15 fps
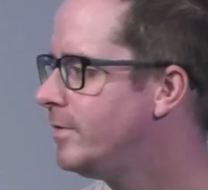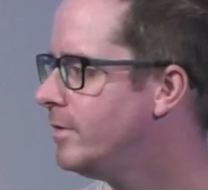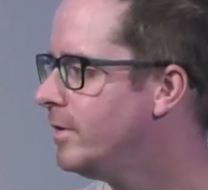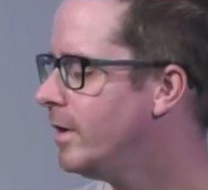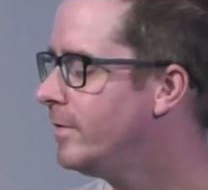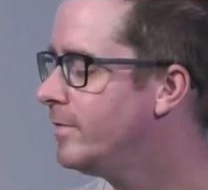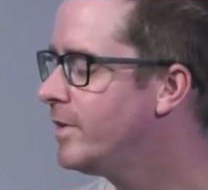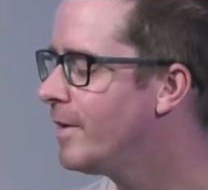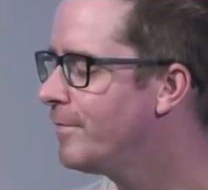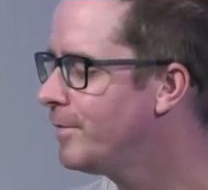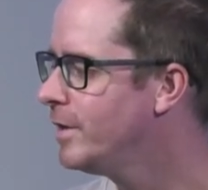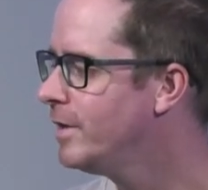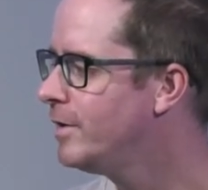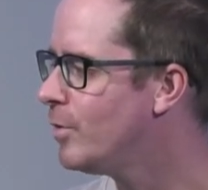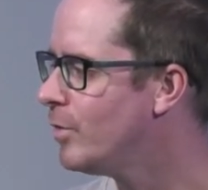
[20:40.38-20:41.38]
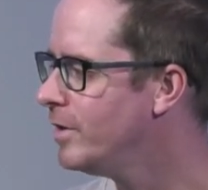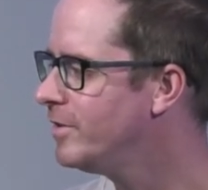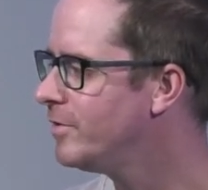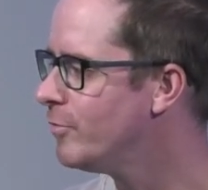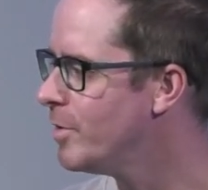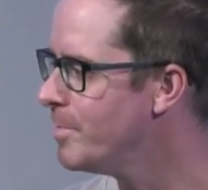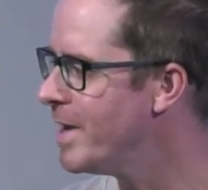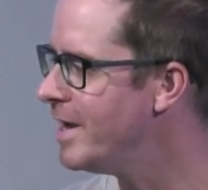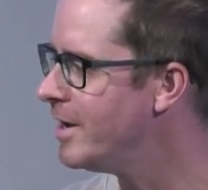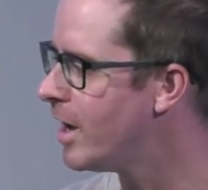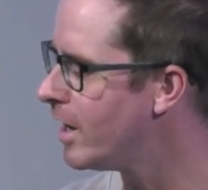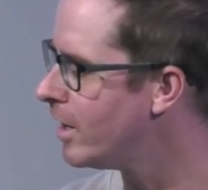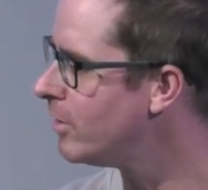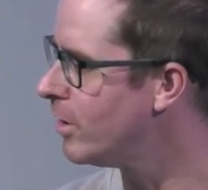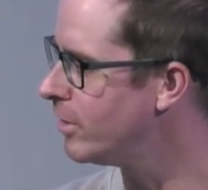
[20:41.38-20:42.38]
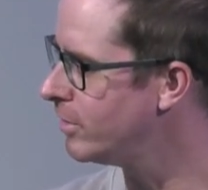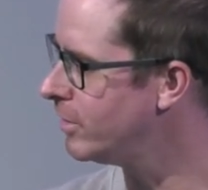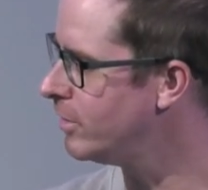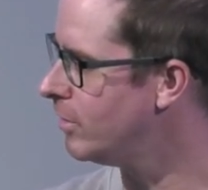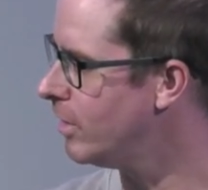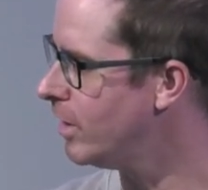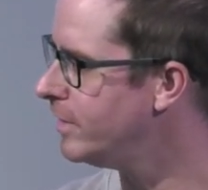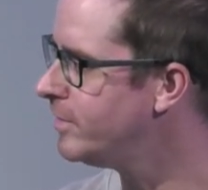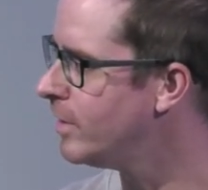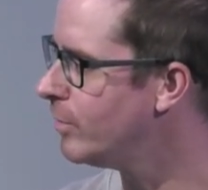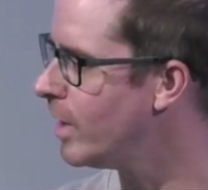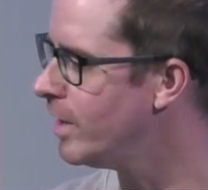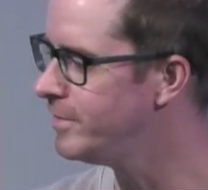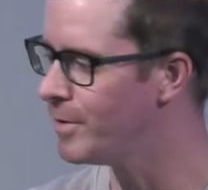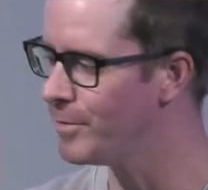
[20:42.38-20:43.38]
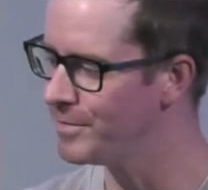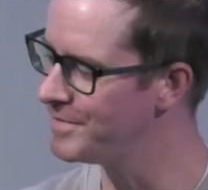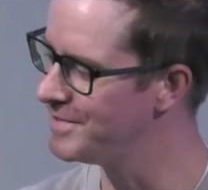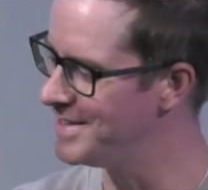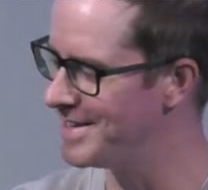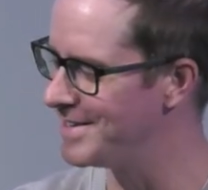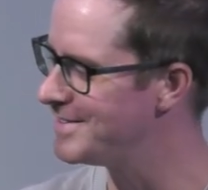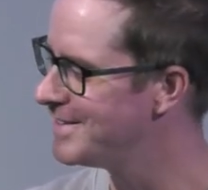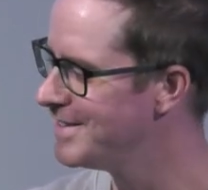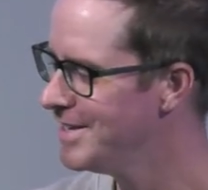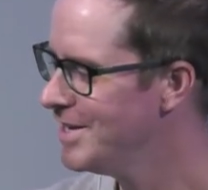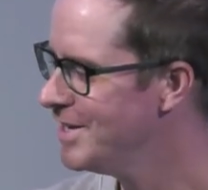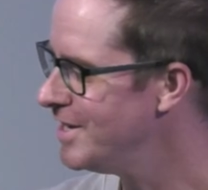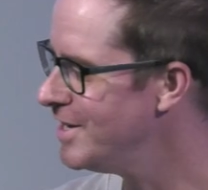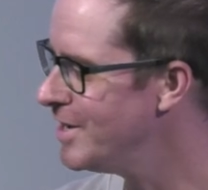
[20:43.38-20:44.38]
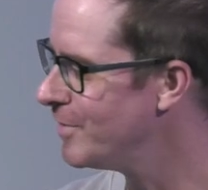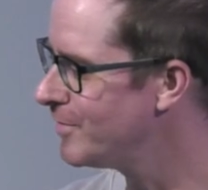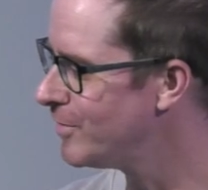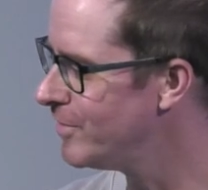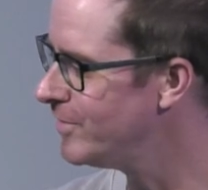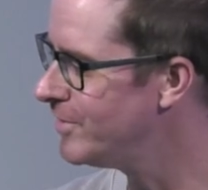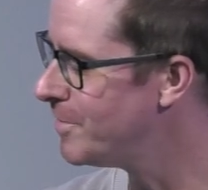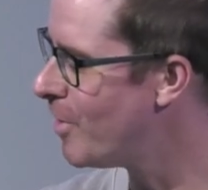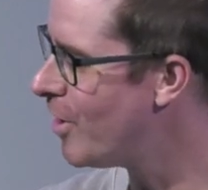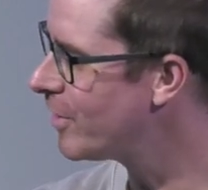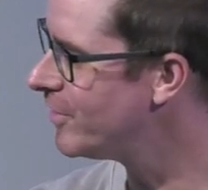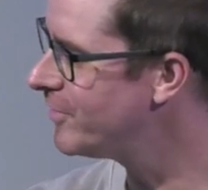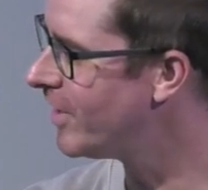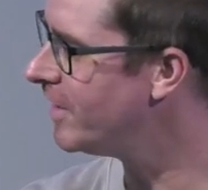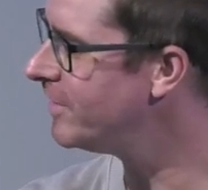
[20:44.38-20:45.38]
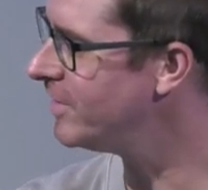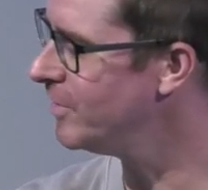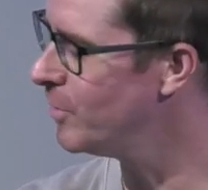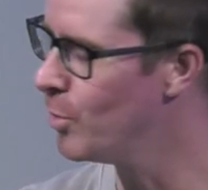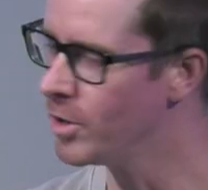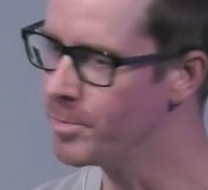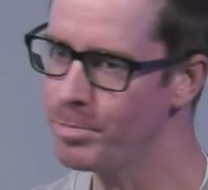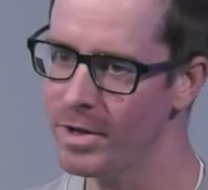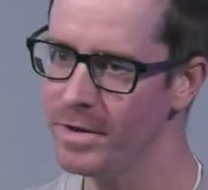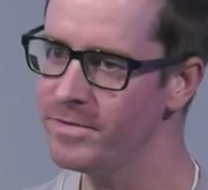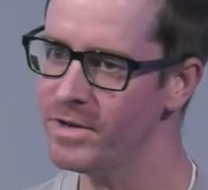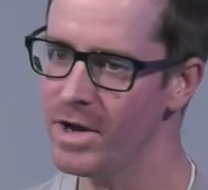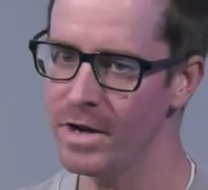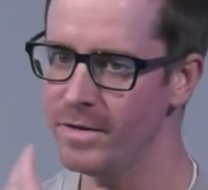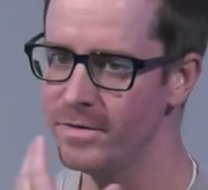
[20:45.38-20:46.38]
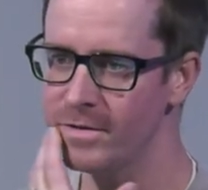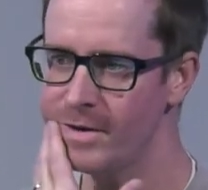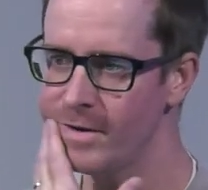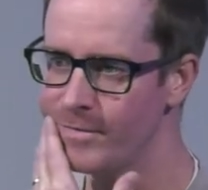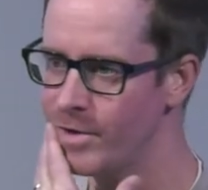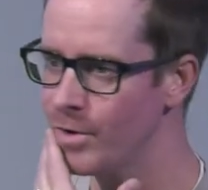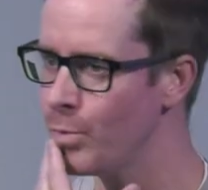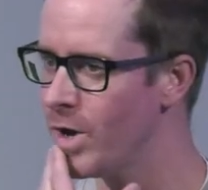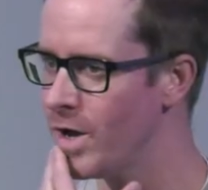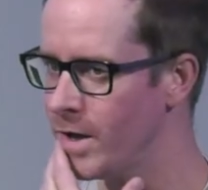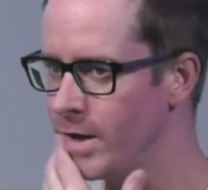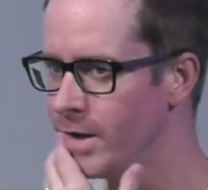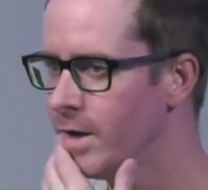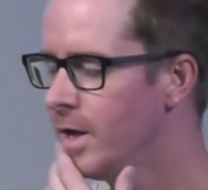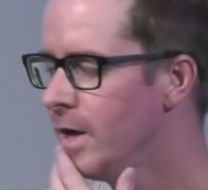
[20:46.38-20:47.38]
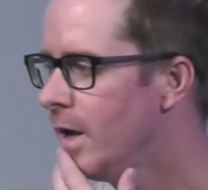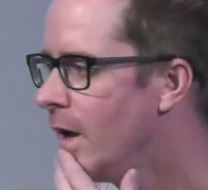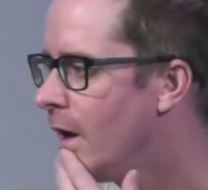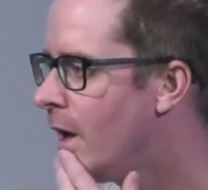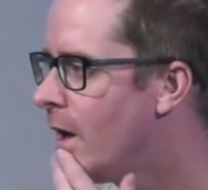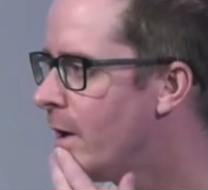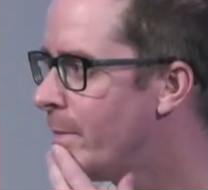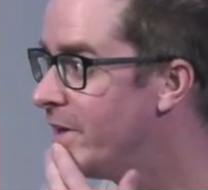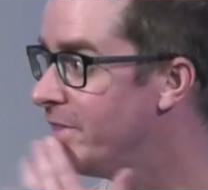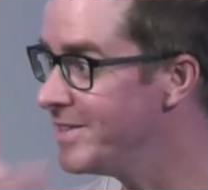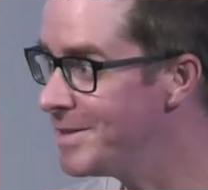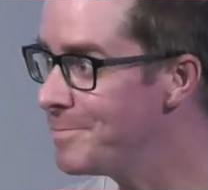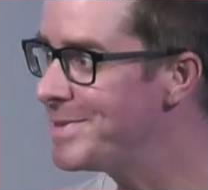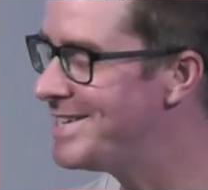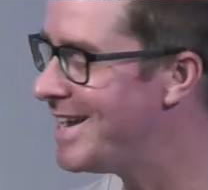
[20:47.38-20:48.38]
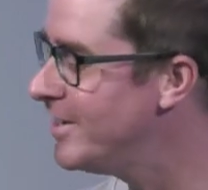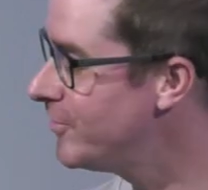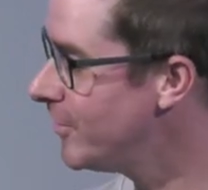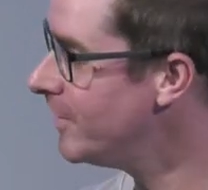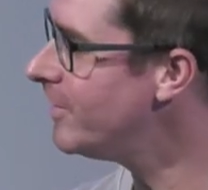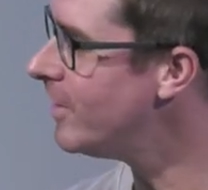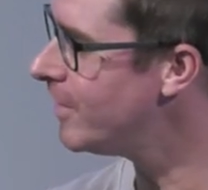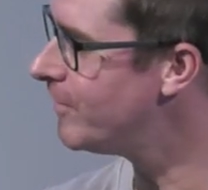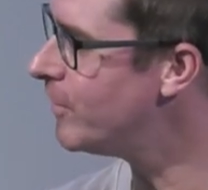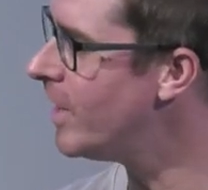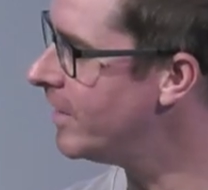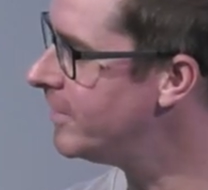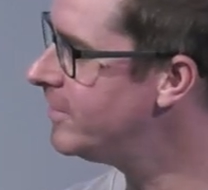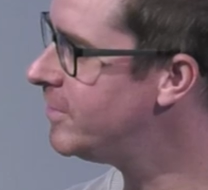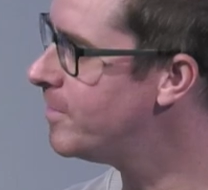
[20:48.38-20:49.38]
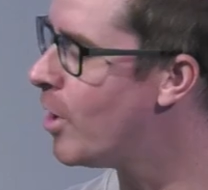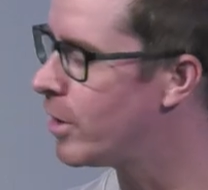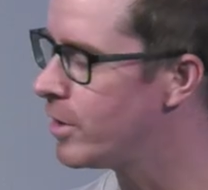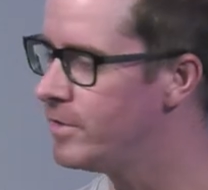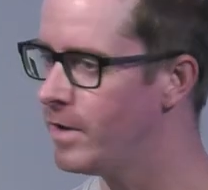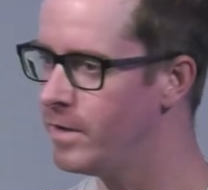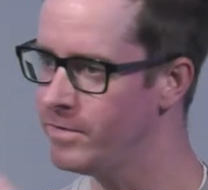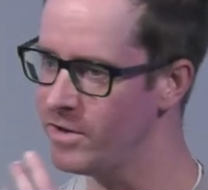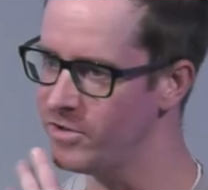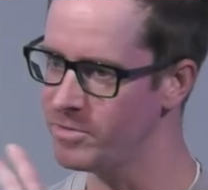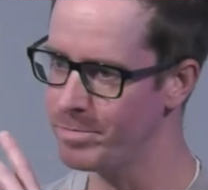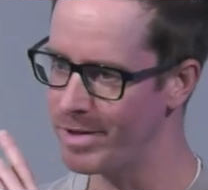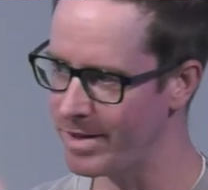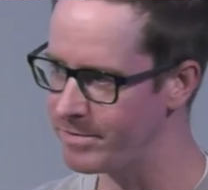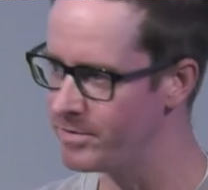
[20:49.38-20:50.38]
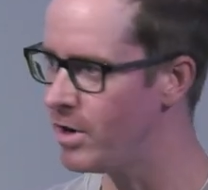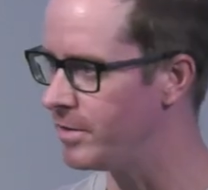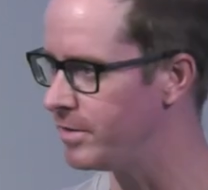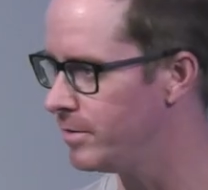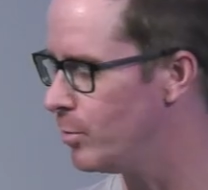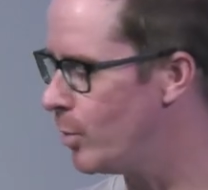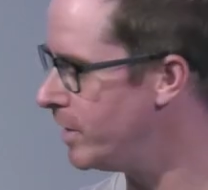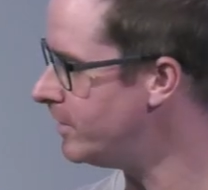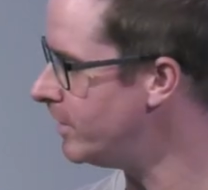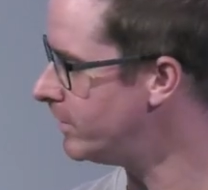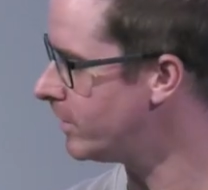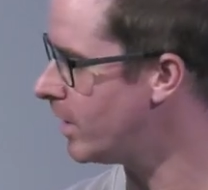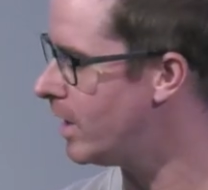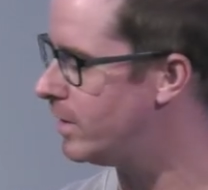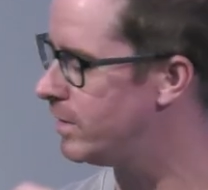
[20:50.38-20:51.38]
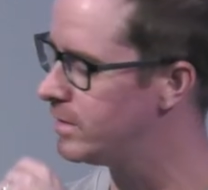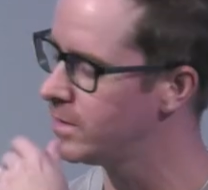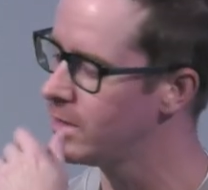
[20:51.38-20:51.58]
it's definitely going to remain hierarchical. I don't see it, you know, sort of democratizing the workplace in any significant way. I think the potential is there for that democratization, but that's not the way things are headed.